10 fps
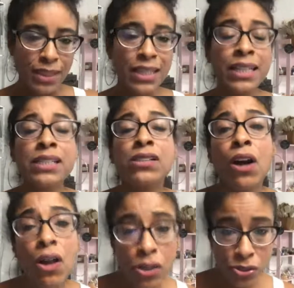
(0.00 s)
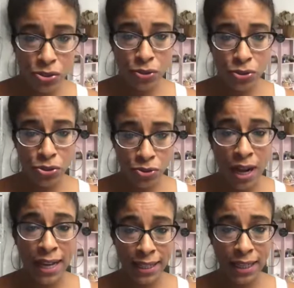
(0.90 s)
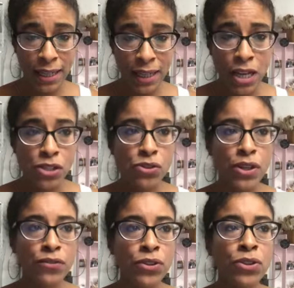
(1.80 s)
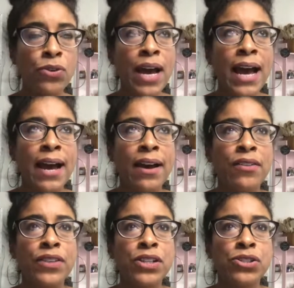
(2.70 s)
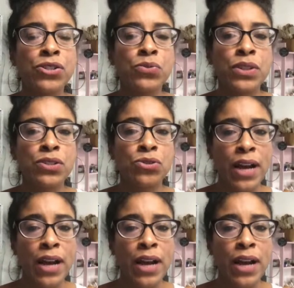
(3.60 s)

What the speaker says: it is also drying. So if you have issues with